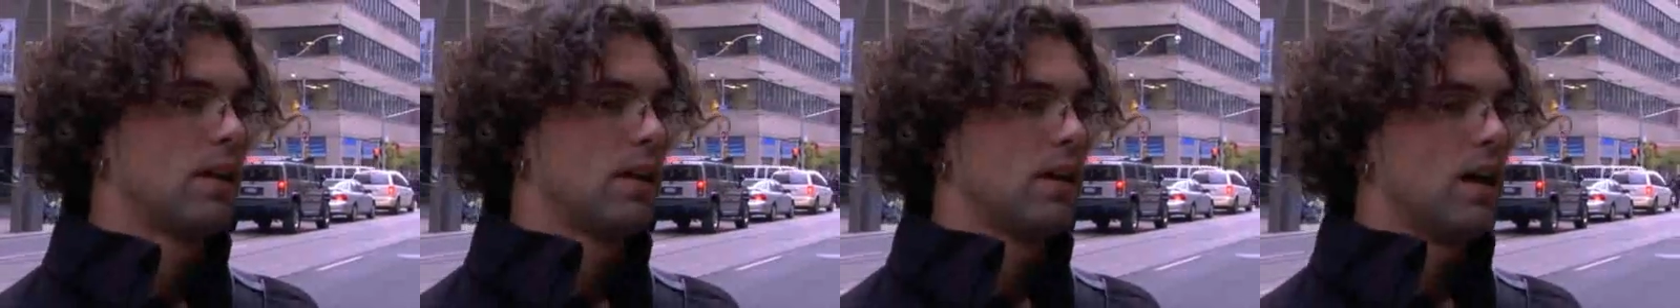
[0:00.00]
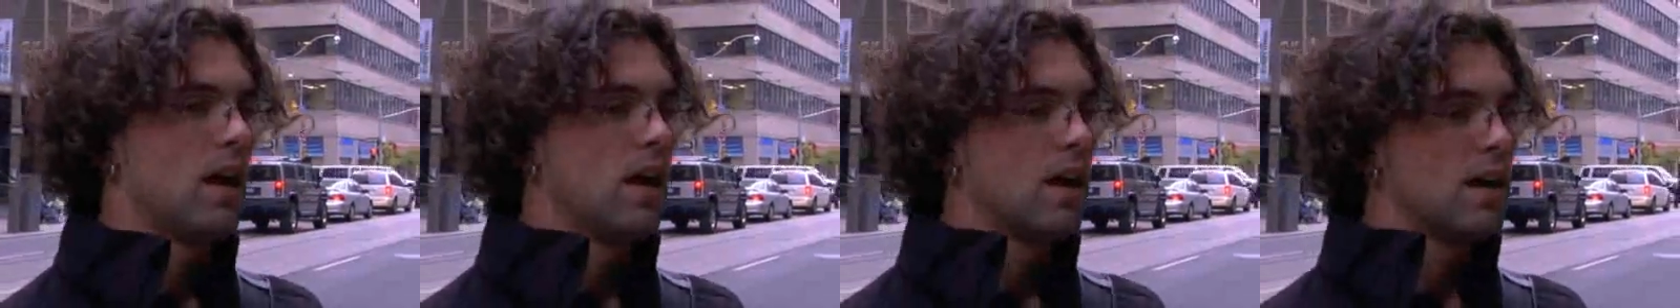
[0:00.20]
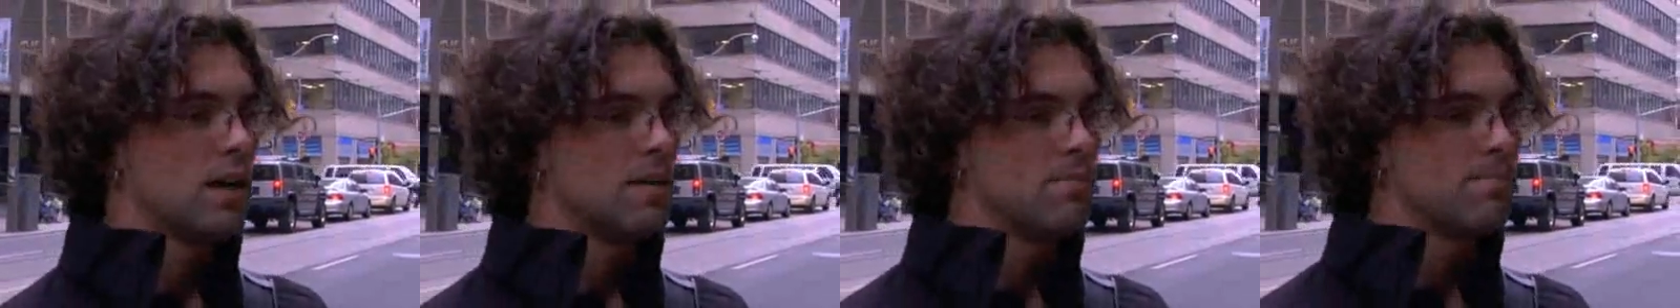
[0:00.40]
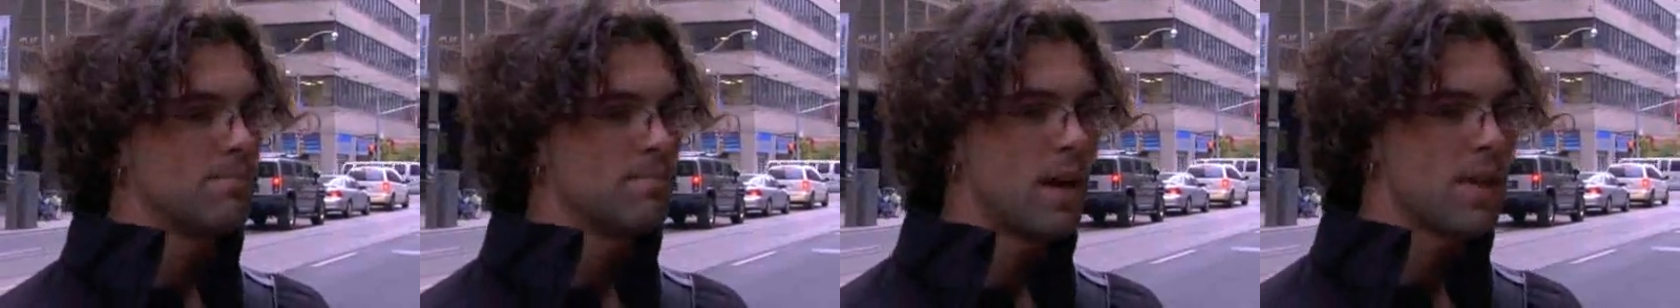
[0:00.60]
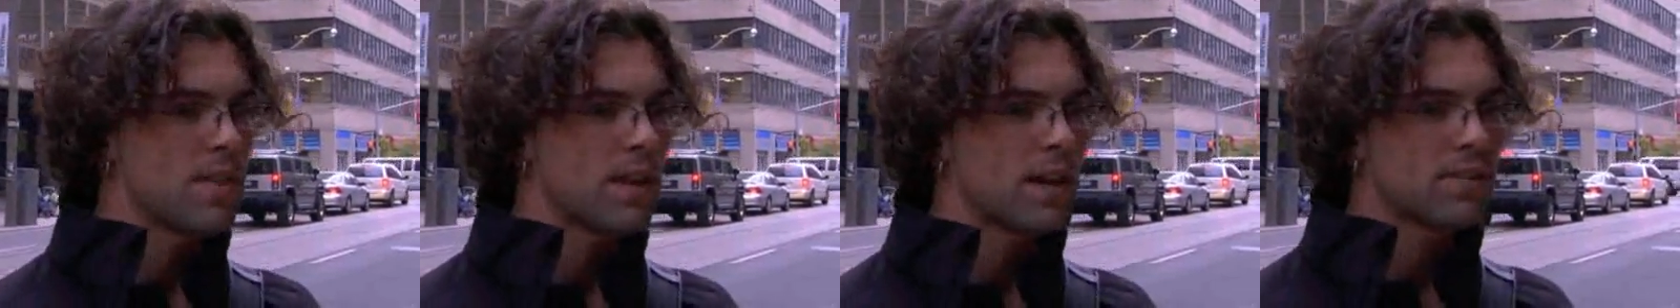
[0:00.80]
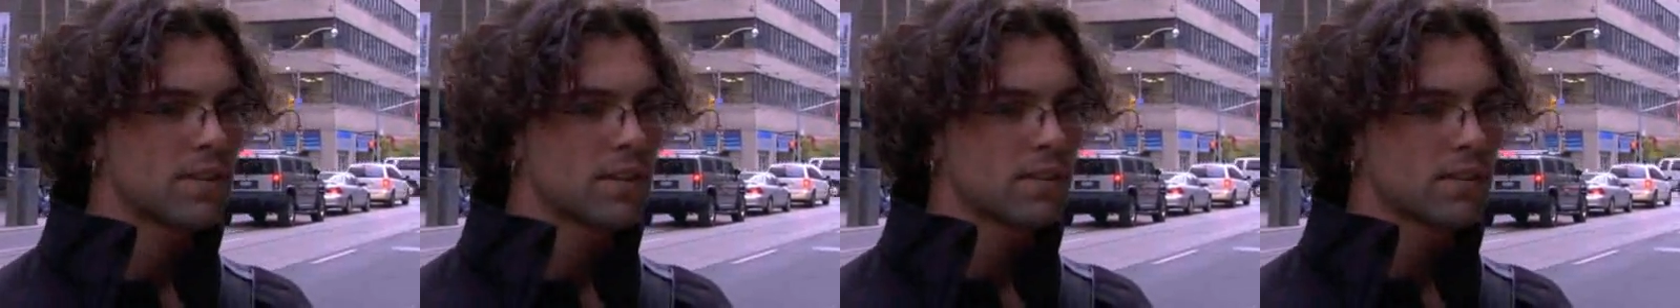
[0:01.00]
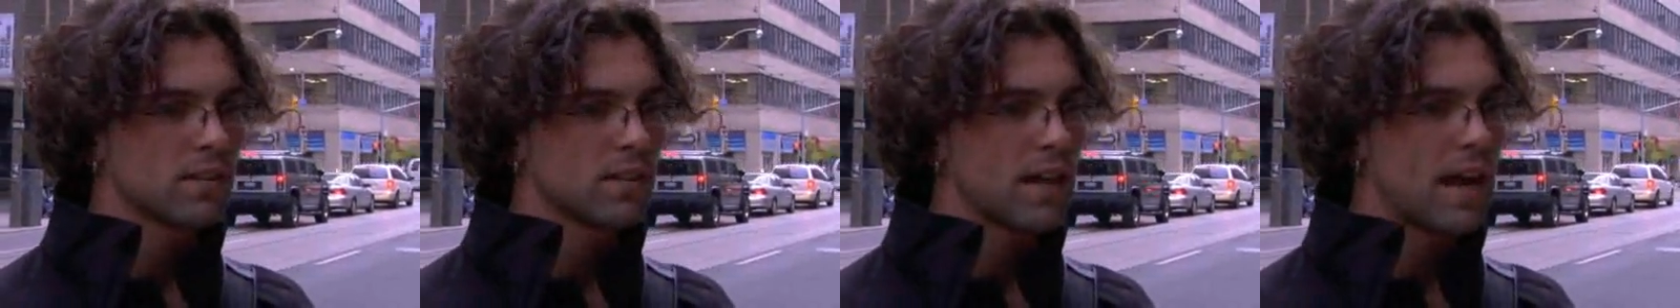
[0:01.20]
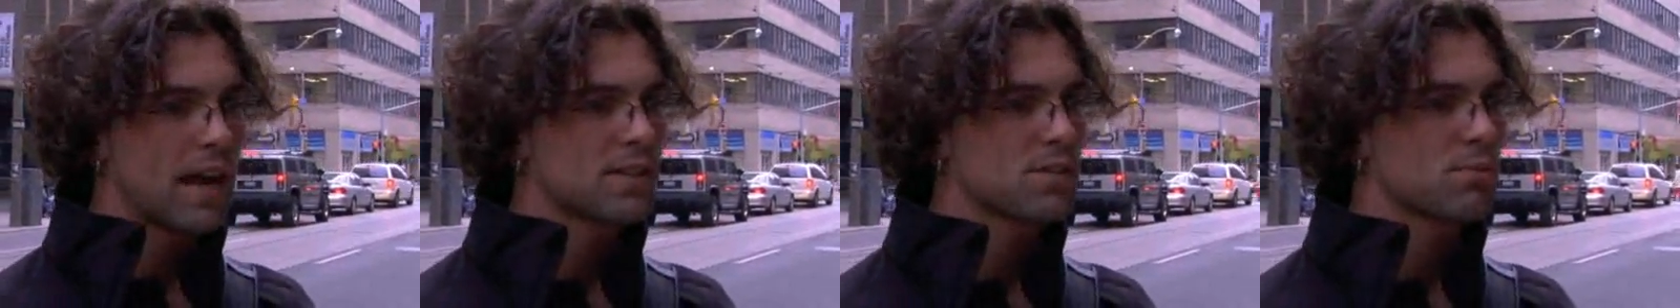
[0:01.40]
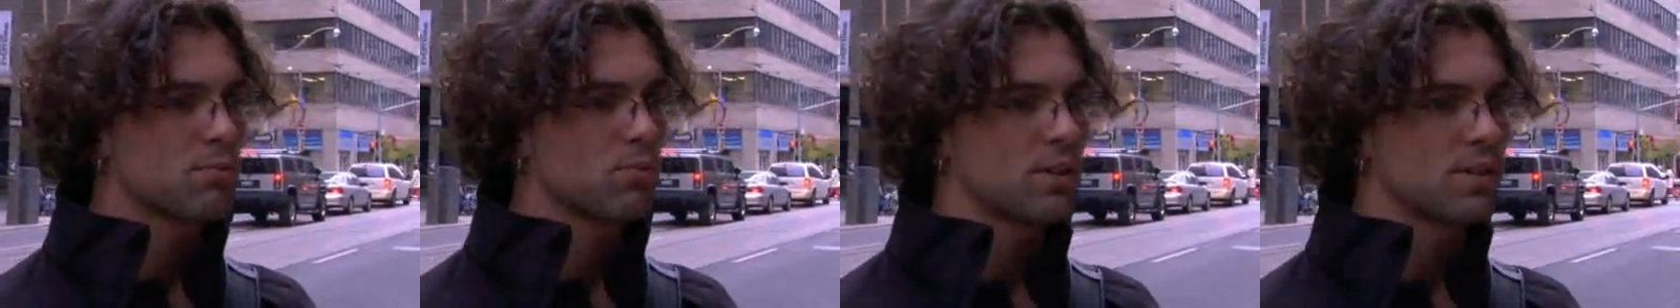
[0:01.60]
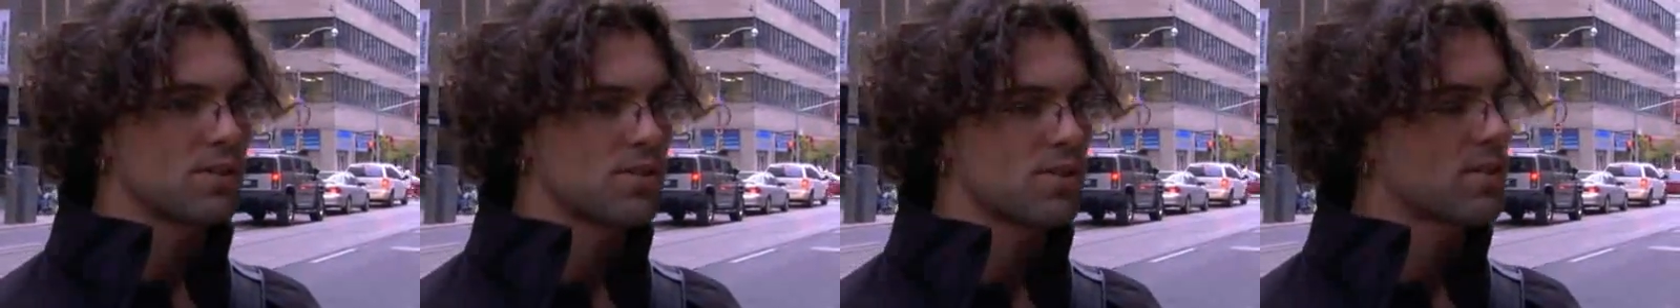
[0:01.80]
And then I think the last
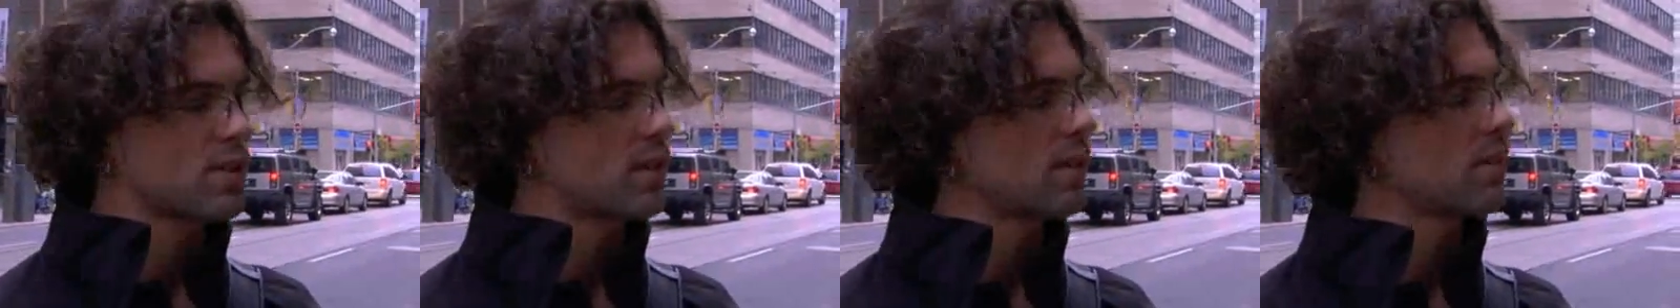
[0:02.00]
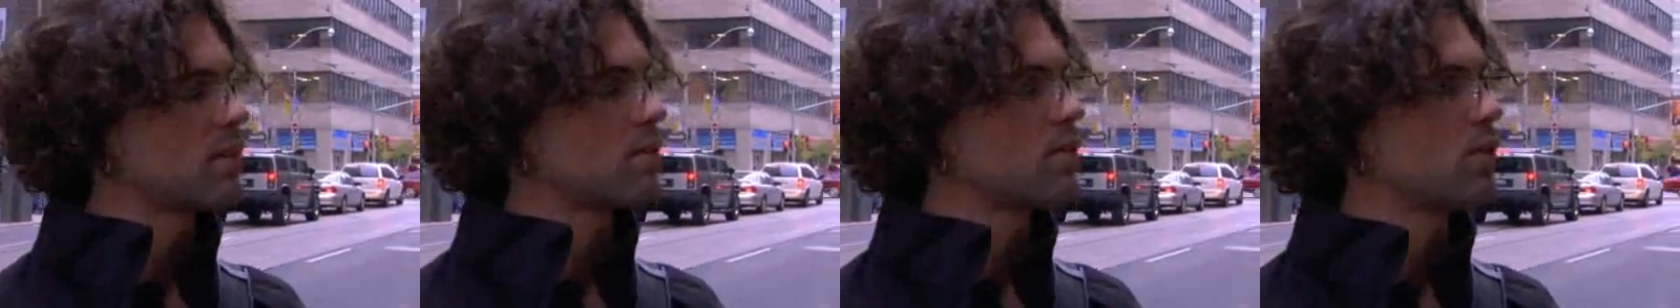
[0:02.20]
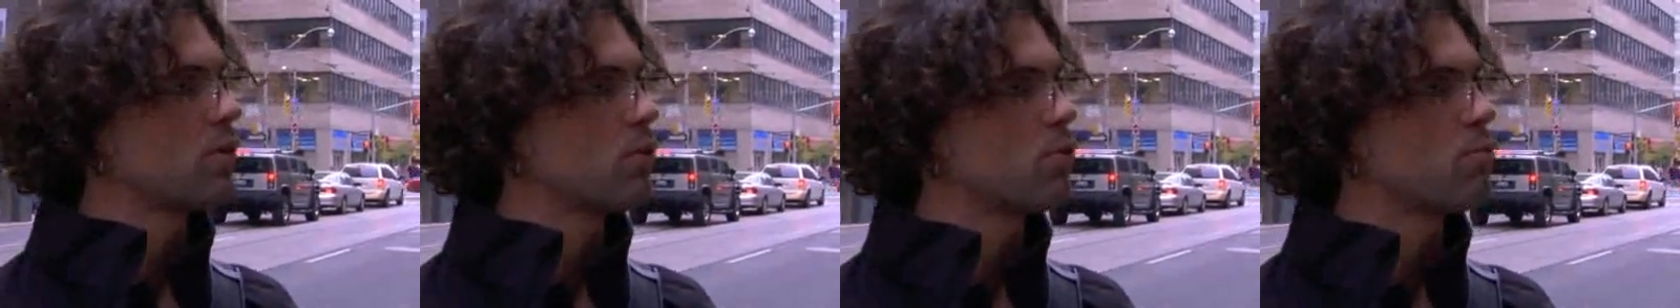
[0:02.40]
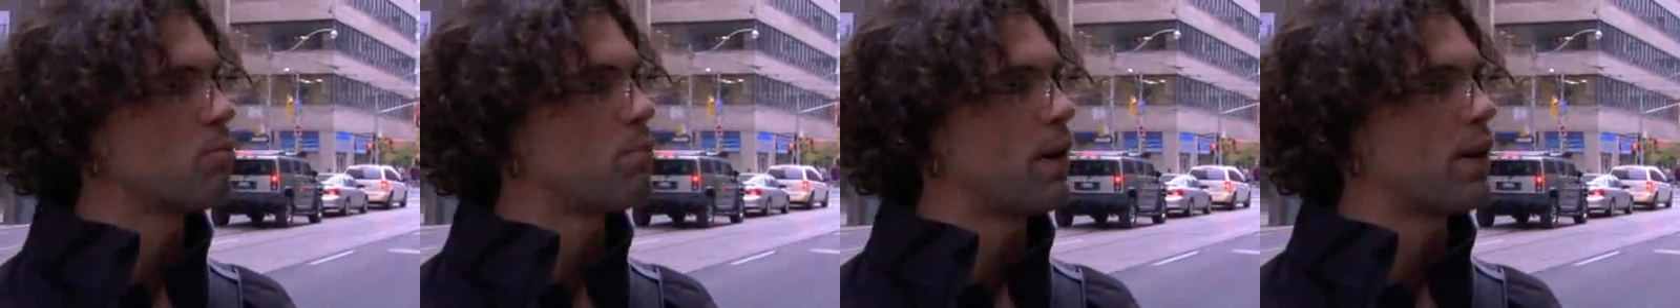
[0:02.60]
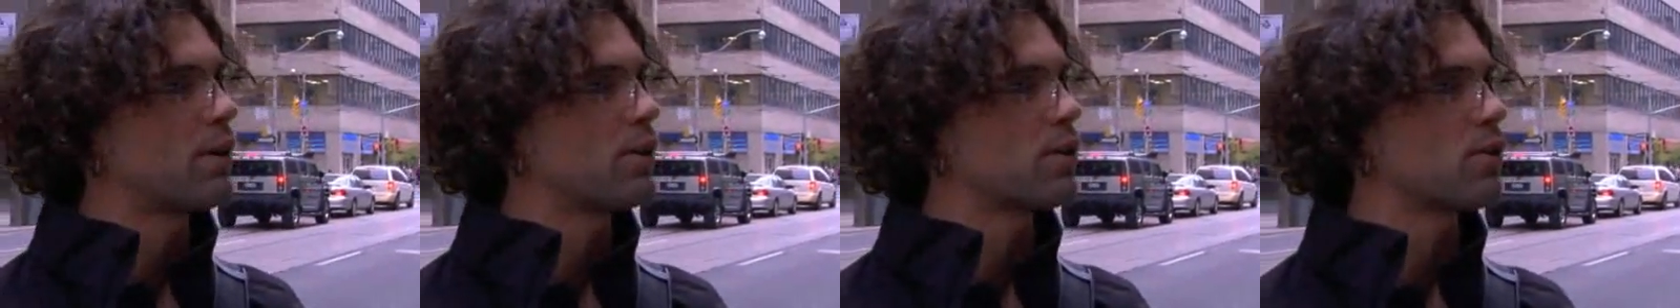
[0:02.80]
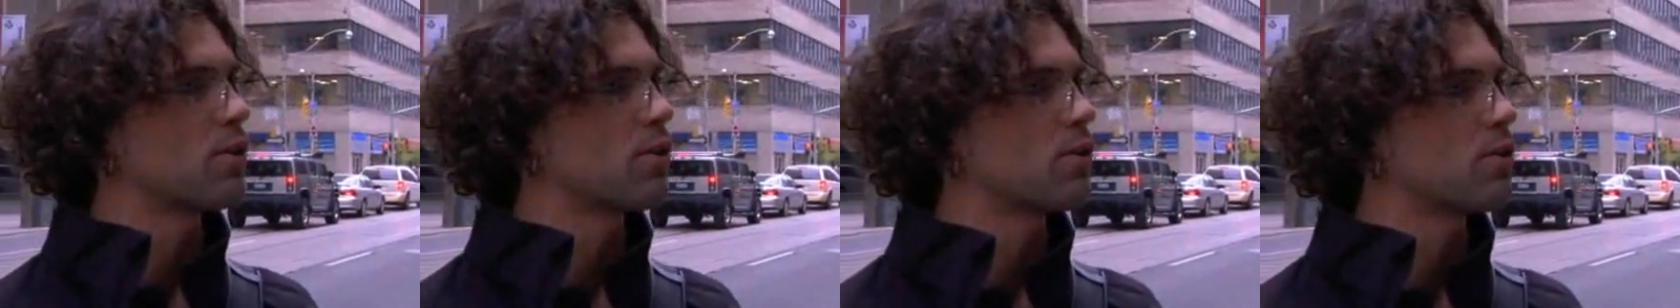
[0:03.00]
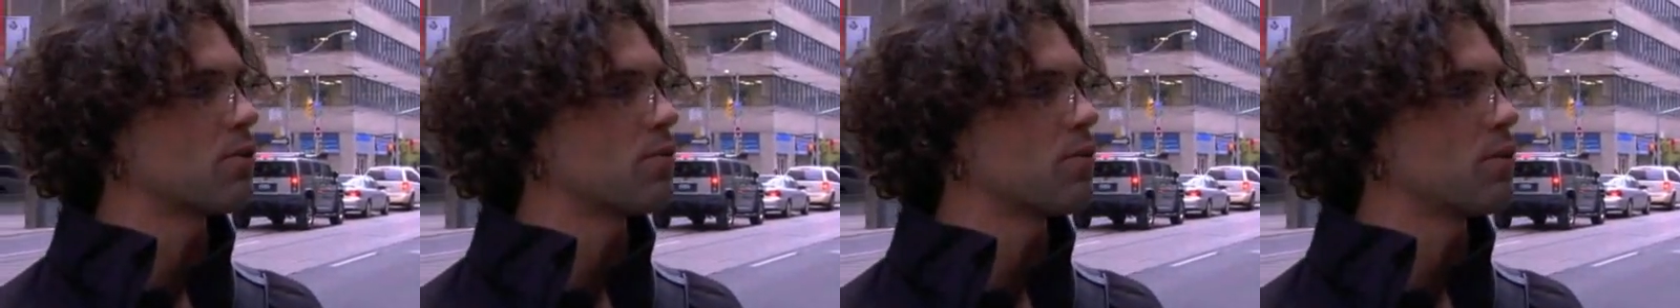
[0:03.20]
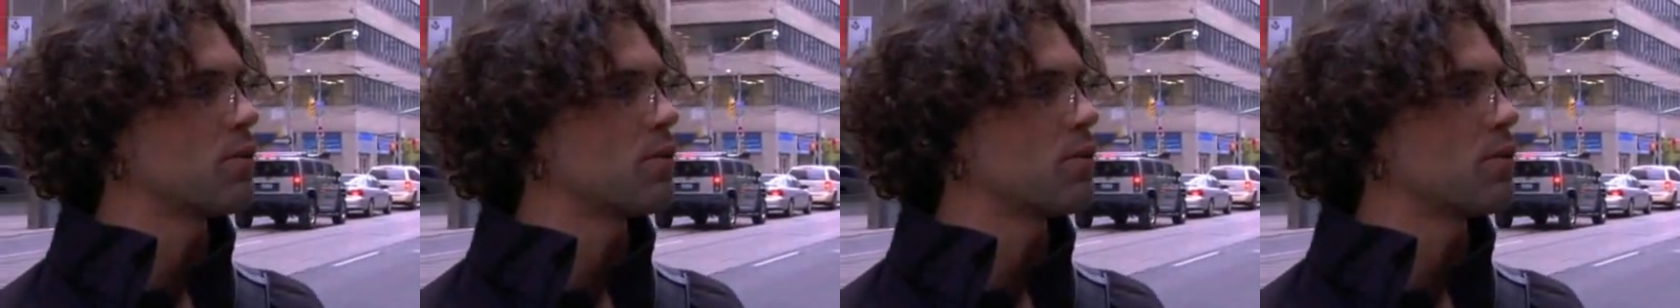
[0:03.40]
one is just getting to know better